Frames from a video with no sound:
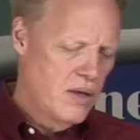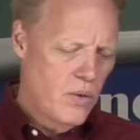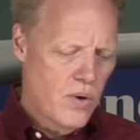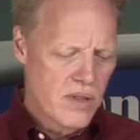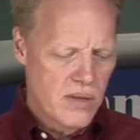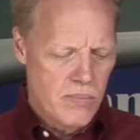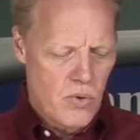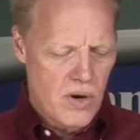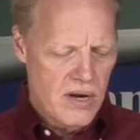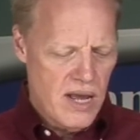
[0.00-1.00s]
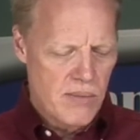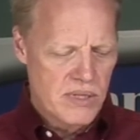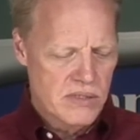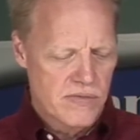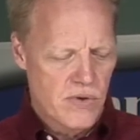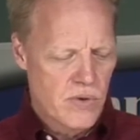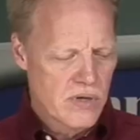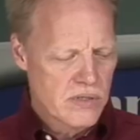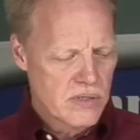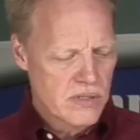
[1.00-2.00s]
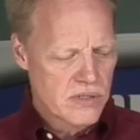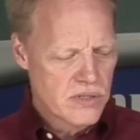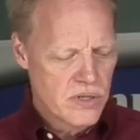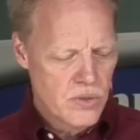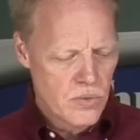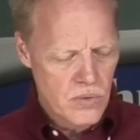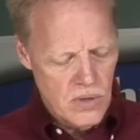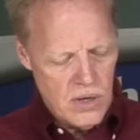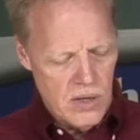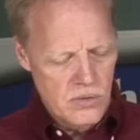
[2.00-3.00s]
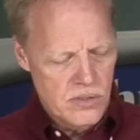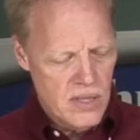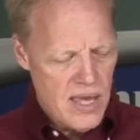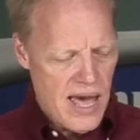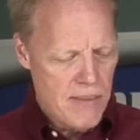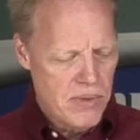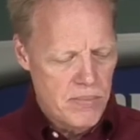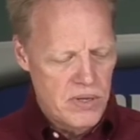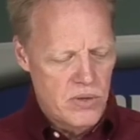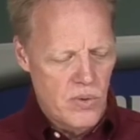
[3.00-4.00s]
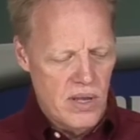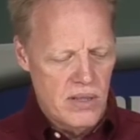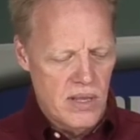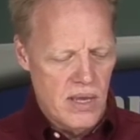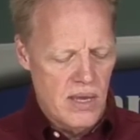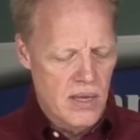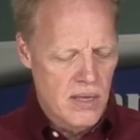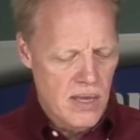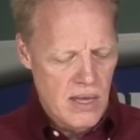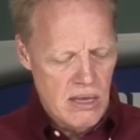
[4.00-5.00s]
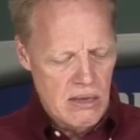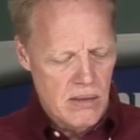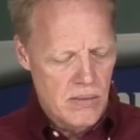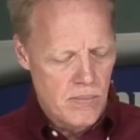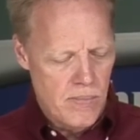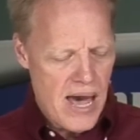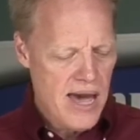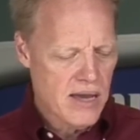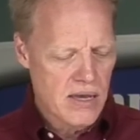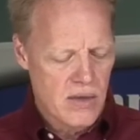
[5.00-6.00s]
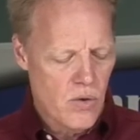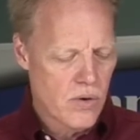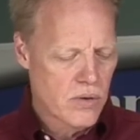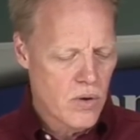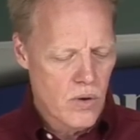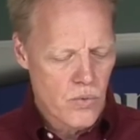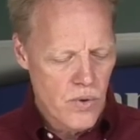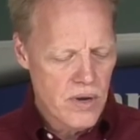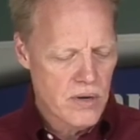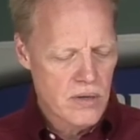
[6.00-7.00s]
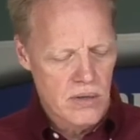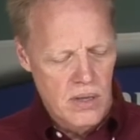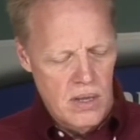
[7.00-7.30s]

One of the important elements, of course, is to close the gap between the back or rear